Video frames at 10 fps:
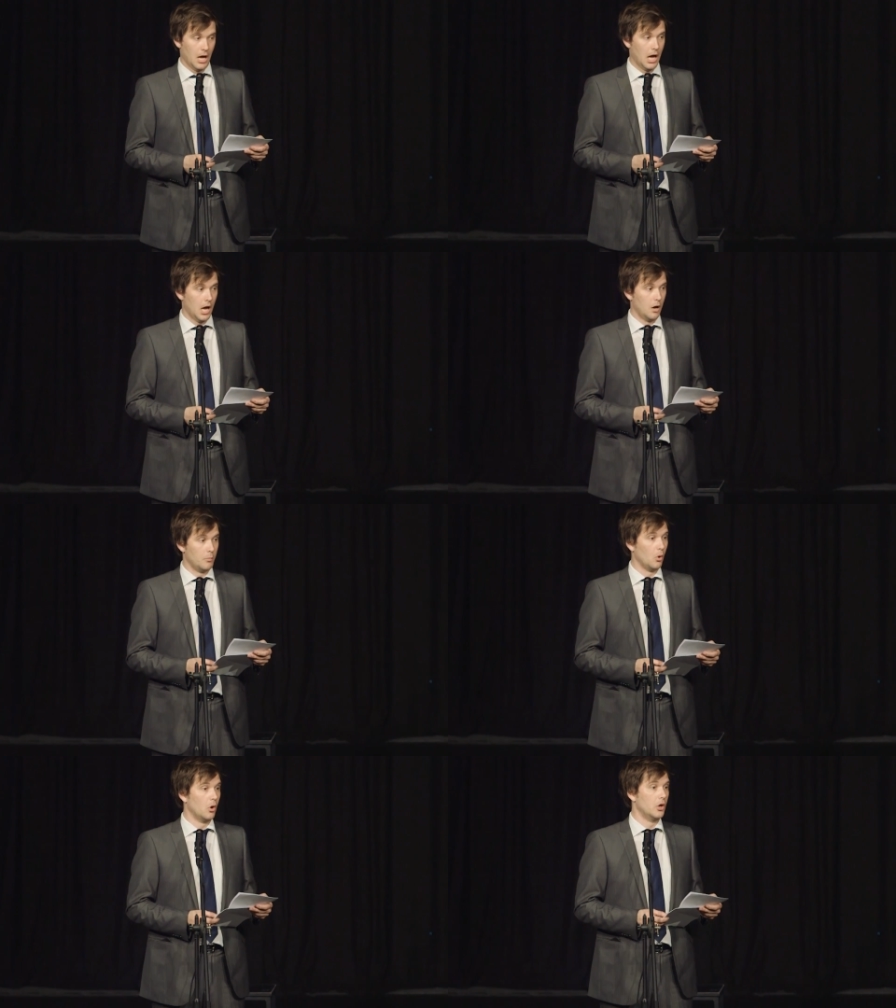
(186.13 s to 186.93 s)

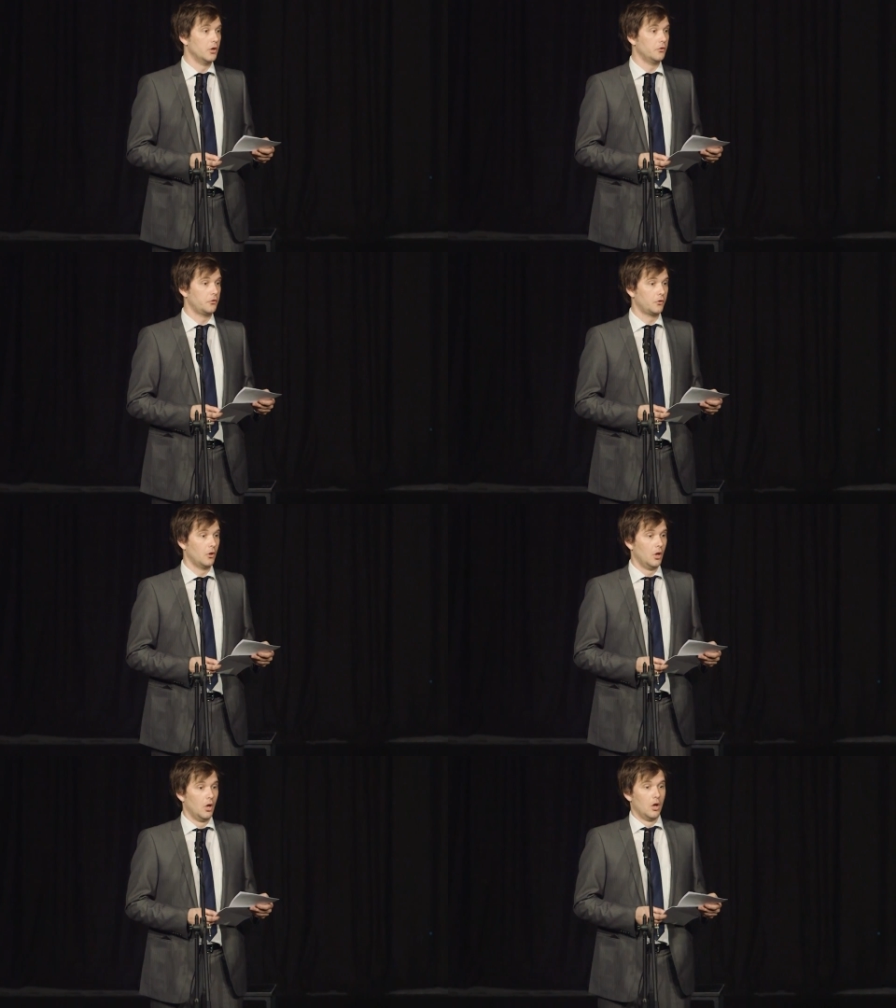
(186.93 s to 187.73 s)
Our
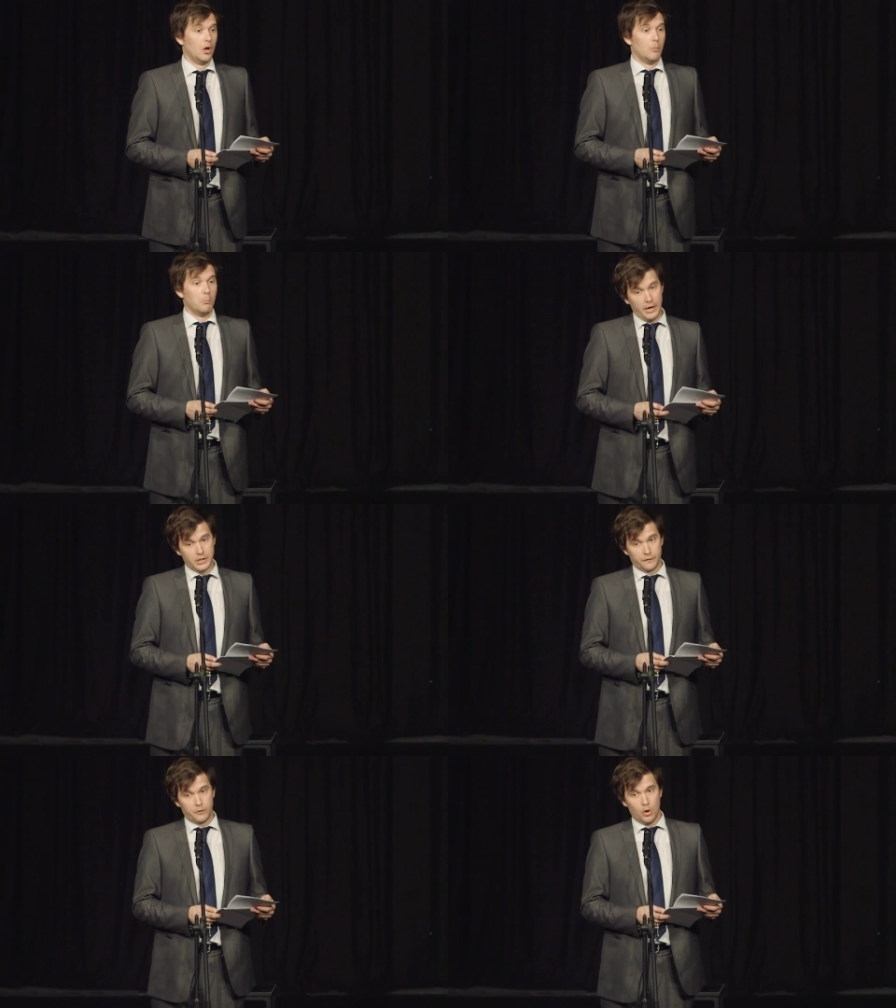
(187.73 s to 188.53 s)
boys
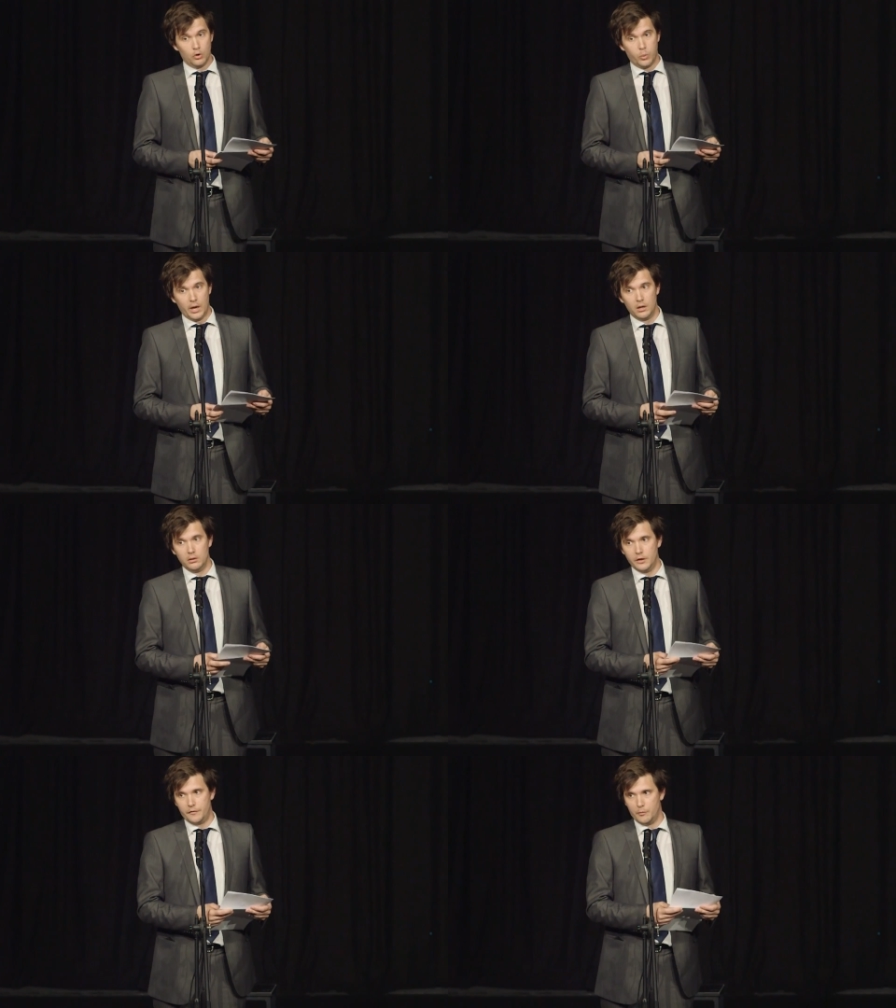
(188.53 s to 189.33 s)
might have rowed
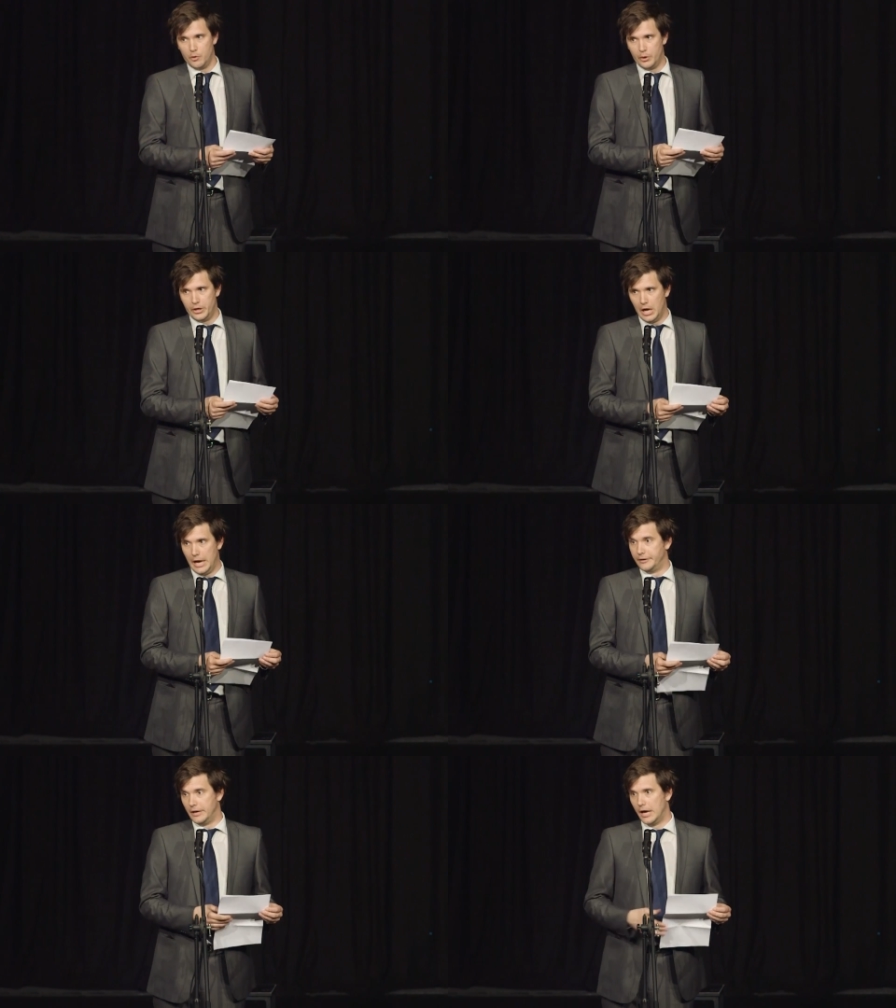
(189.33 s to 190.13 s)
well if the marina
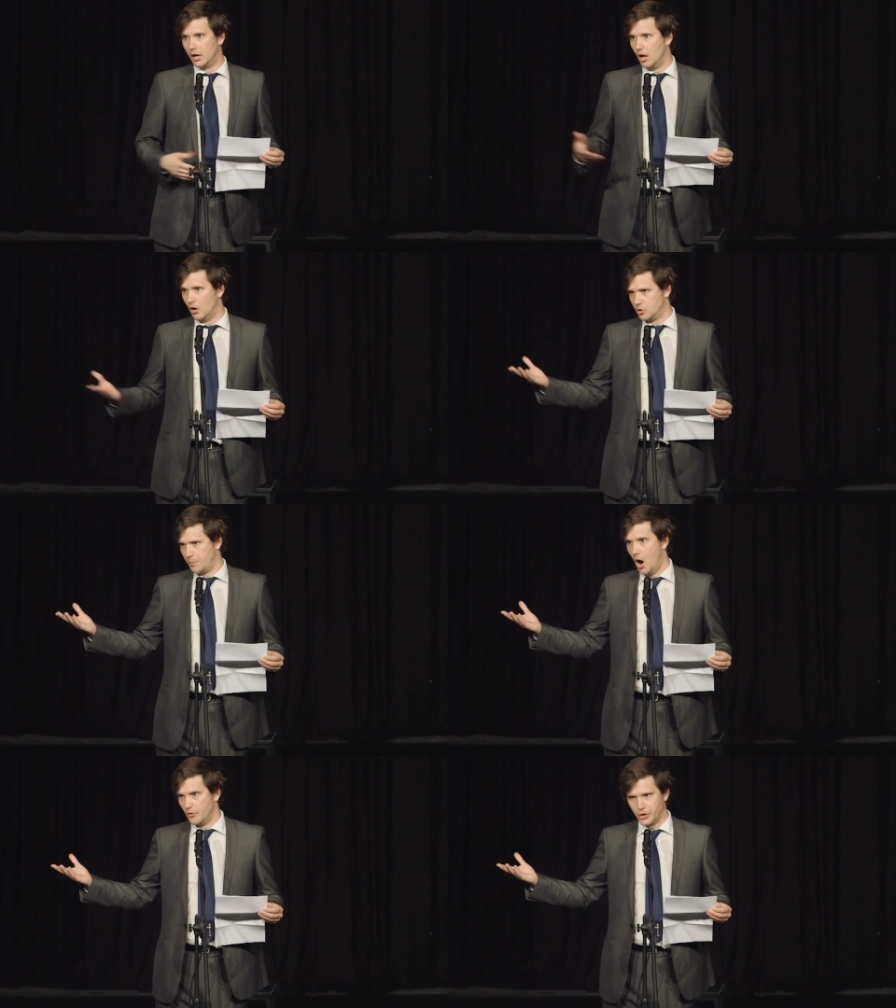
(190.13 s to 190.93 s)
hadn't had a
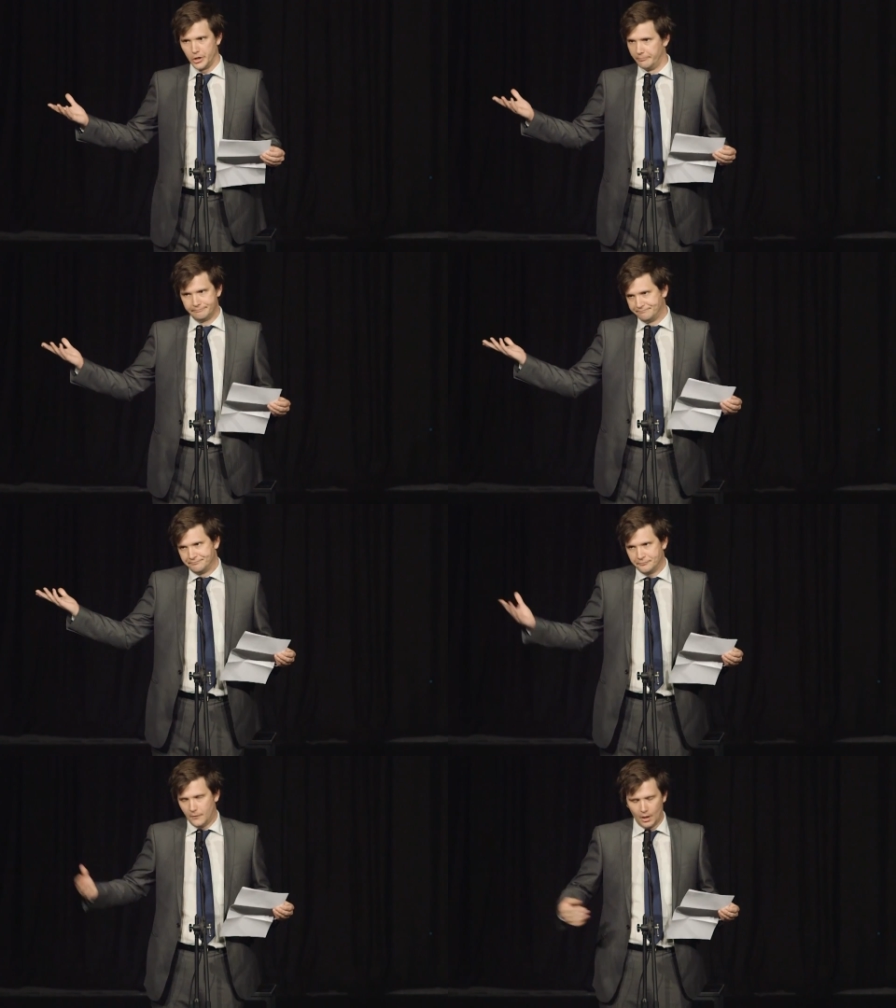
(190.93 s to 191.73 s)
large barge in.